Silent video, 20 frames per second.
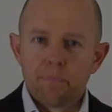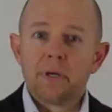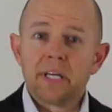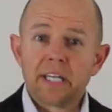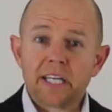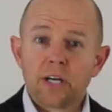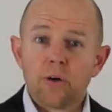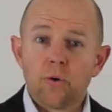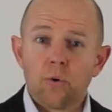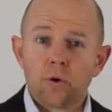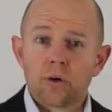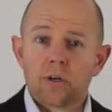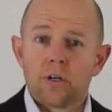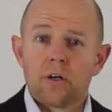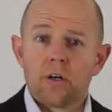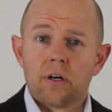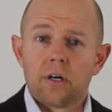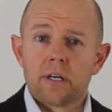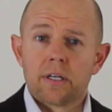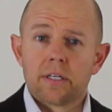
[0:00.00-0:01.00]
being
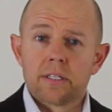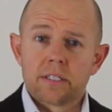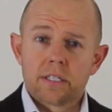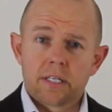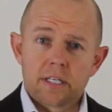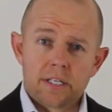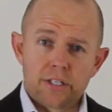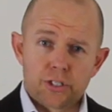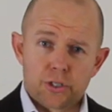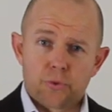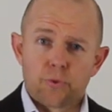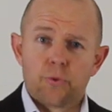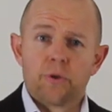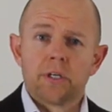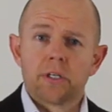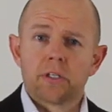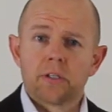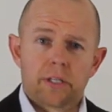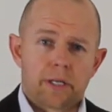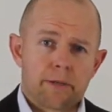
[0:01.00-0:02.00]
organised is
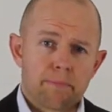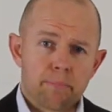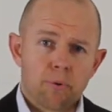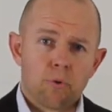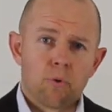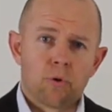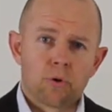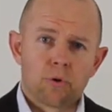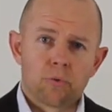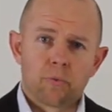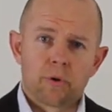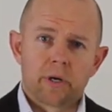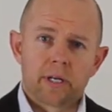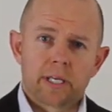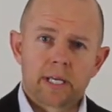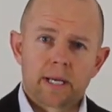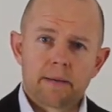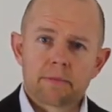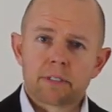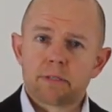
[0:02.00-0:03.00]
critically important when
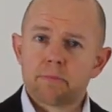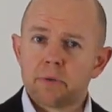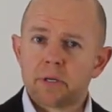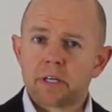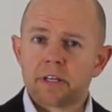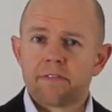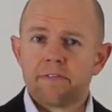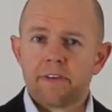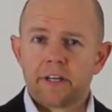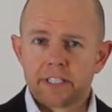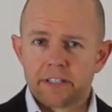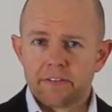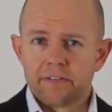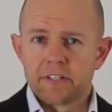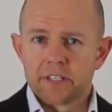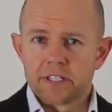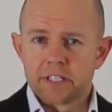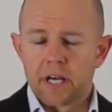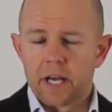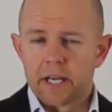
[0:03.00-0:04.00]
it comes to being effective
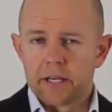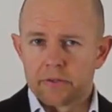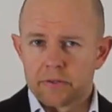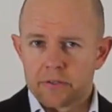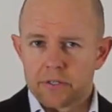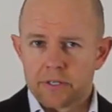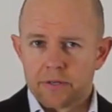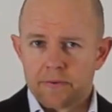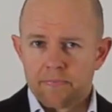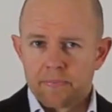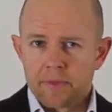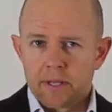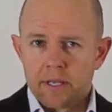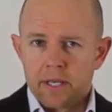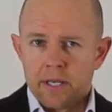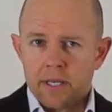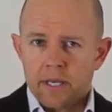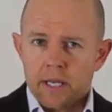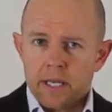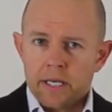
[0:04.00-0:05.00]
in sales.
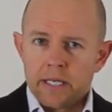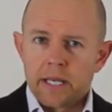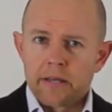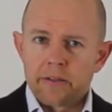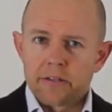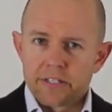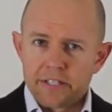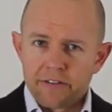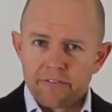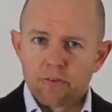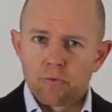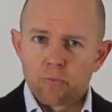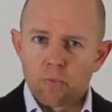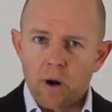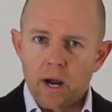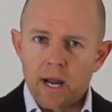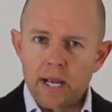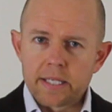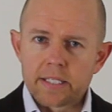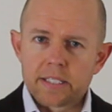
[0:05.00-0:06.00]
Now, there's different
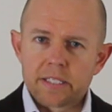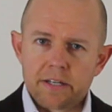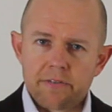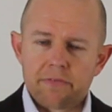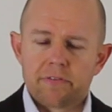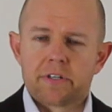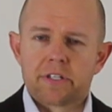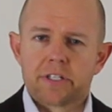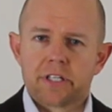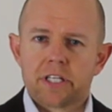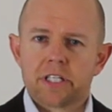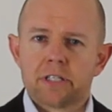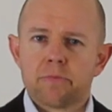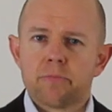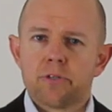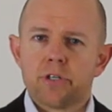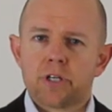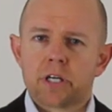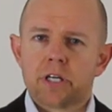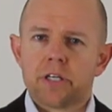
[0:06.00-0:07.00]
ways and different
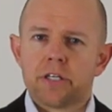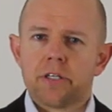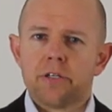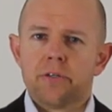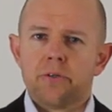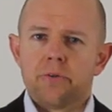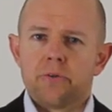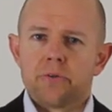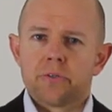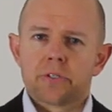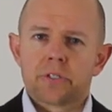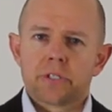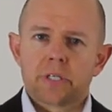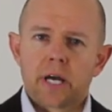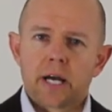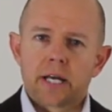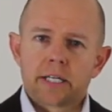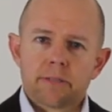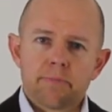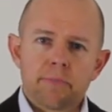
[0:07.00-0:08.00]
systems you can use
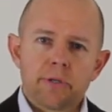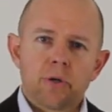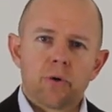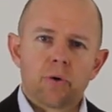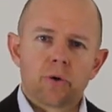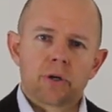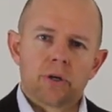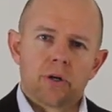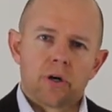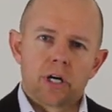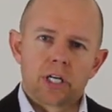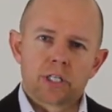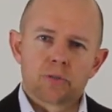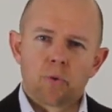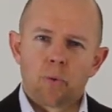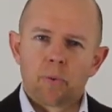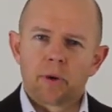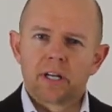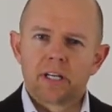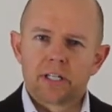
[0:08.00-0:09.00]
to be organised.
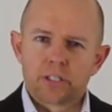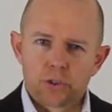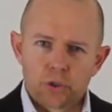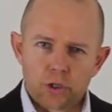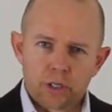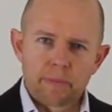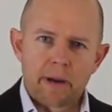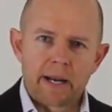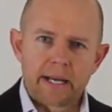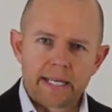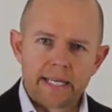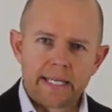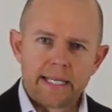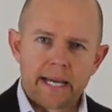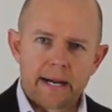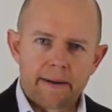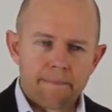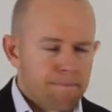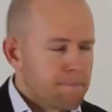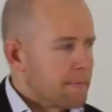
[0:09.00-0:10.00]
What we're going to talk about
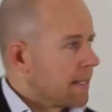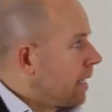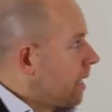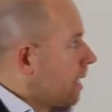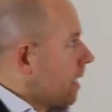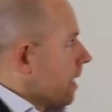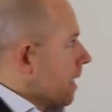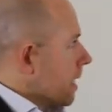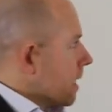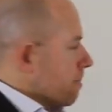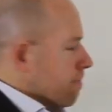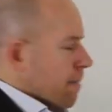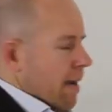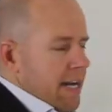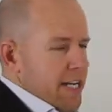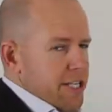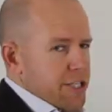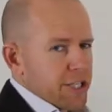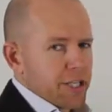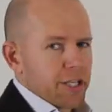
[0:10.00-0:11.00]
here is
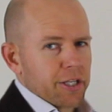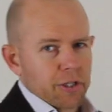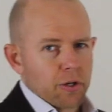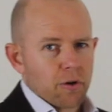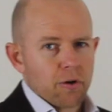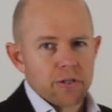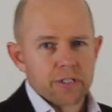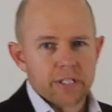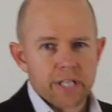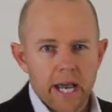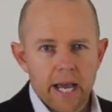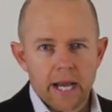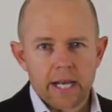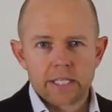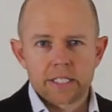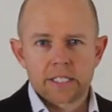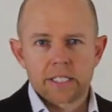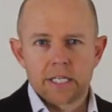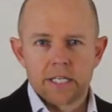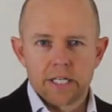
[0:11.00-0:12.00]
managing your
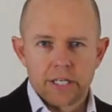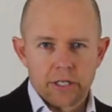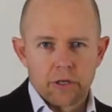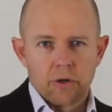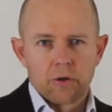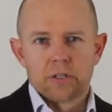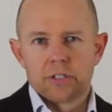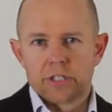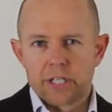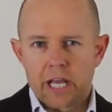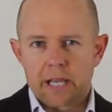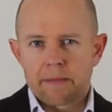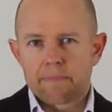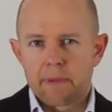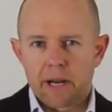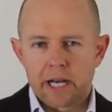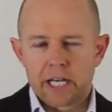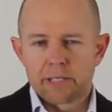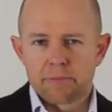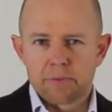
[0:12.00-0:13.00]
contacts and your contact
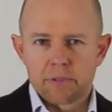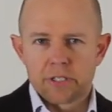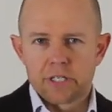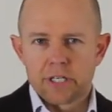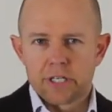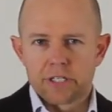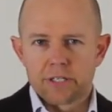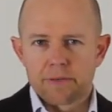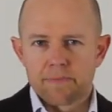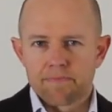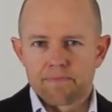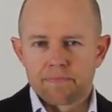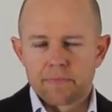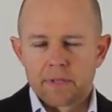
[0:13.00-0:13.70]
management system.